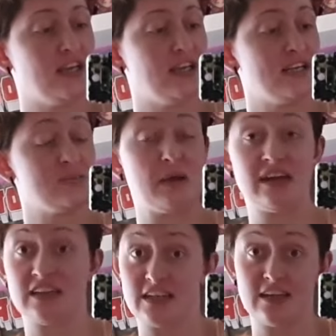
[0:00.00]
it's
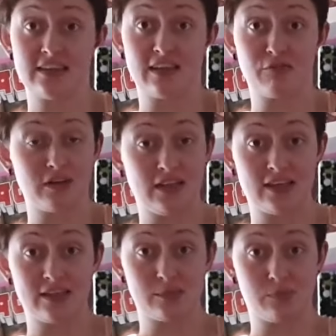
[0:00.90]
better than nothing really
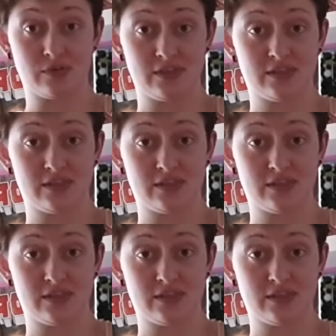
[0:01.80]
at this point.